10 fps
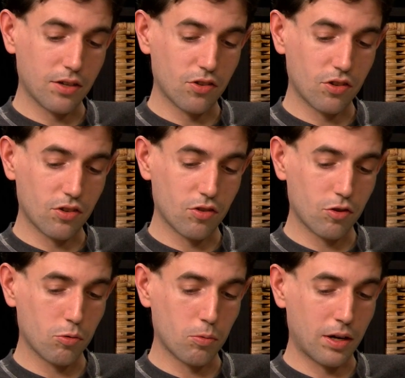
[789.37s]
is just
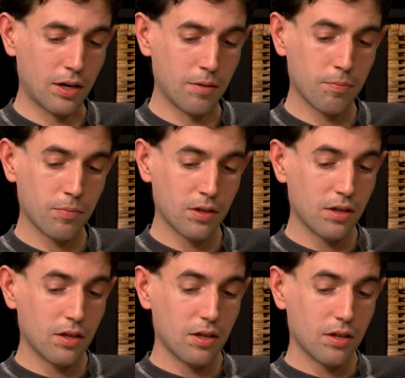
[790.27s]
to you
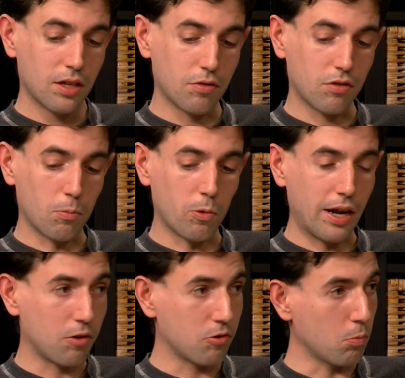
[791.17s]
know, give
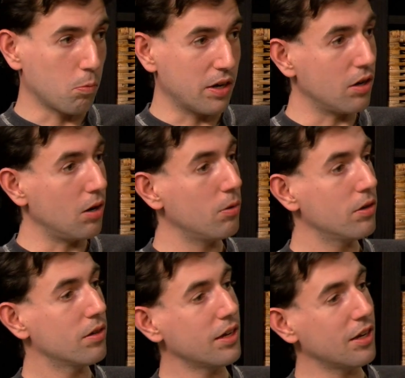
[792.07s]
someone else a window
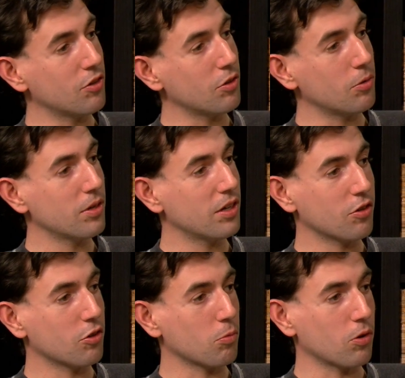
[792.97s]

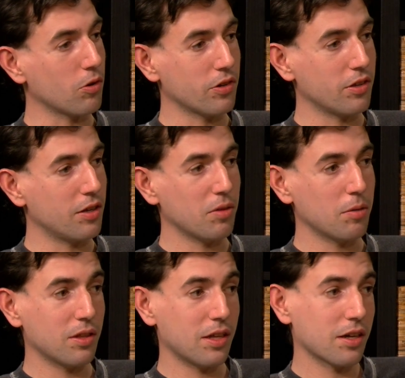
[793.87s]
into your world, and then
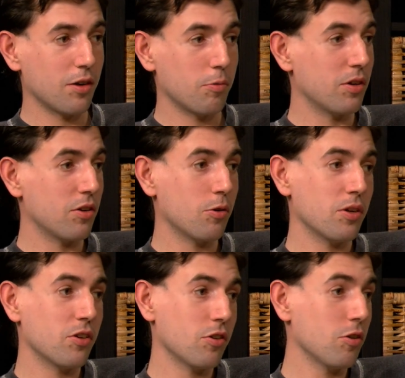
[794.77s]
maybe they get a window
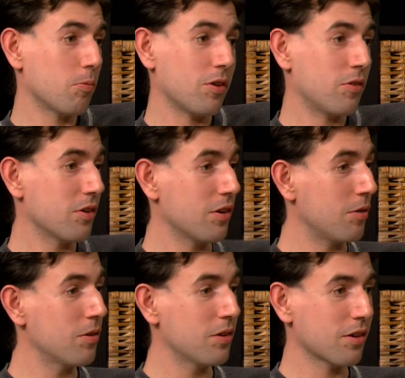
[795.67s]
into your world. You
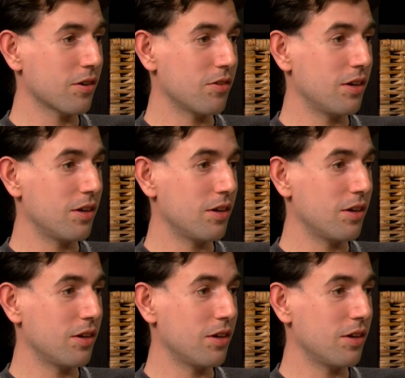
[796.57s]
know. Right,